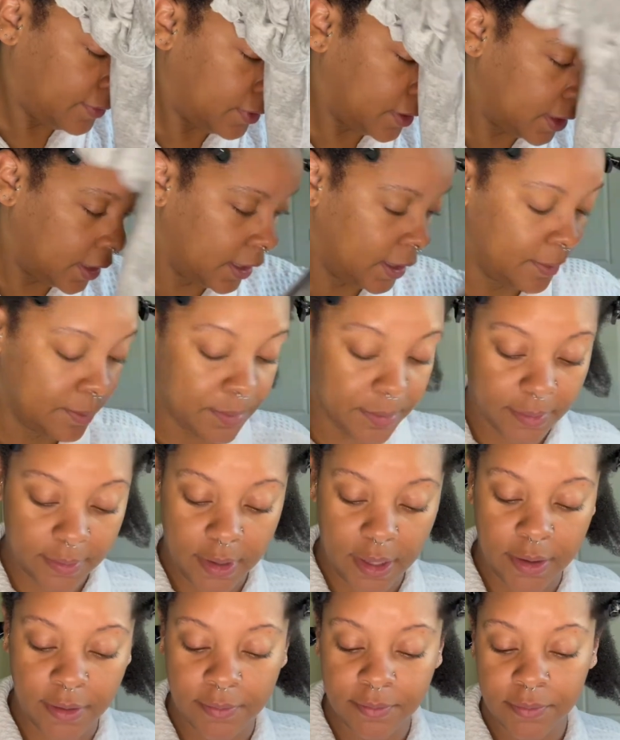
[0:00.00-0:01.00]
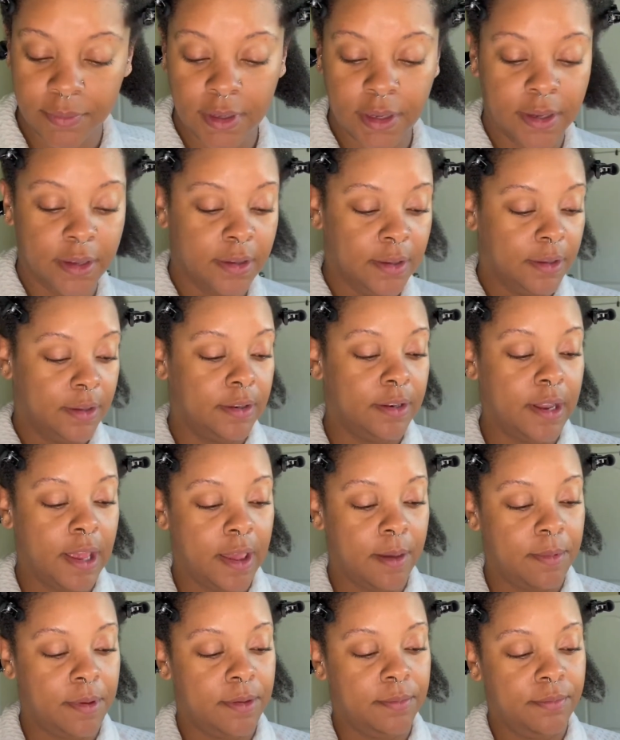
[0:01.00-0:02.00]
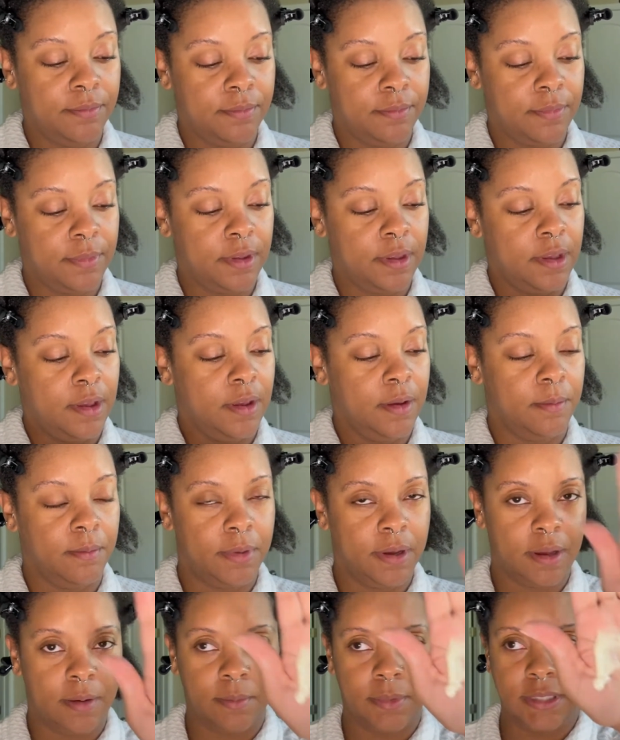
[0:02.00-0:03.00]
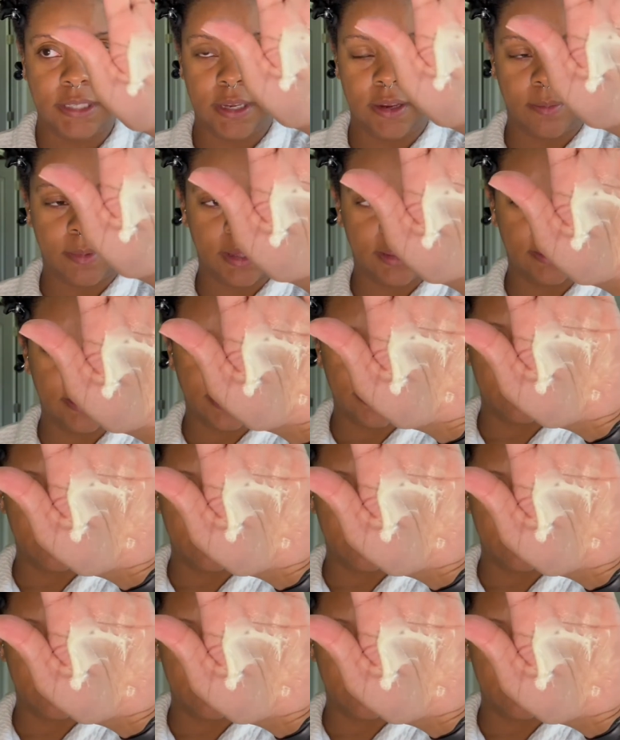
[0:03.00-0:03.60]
to keep dabbing. But I'm gonna take about that